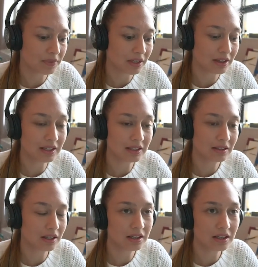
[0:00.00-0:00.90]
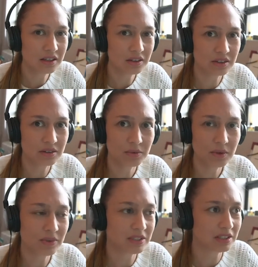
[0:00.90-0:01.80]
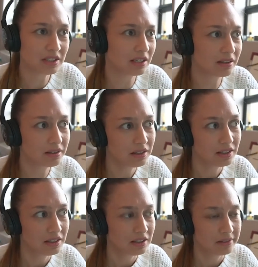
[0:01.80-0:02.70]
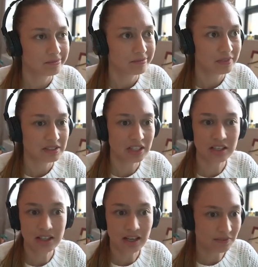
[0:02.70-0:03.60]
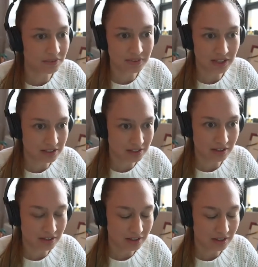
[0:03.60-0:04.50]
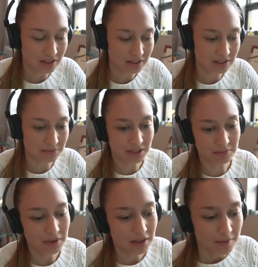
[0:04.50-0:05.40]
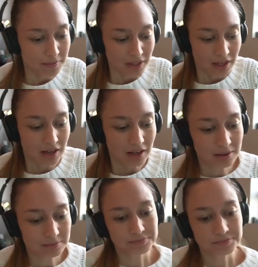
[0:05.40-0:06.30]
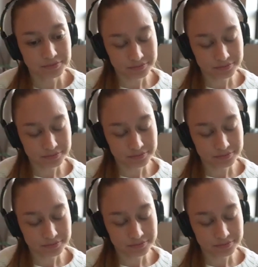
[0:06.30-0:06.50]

late, like, I don't know, when was it? Like second half of last year sometime. And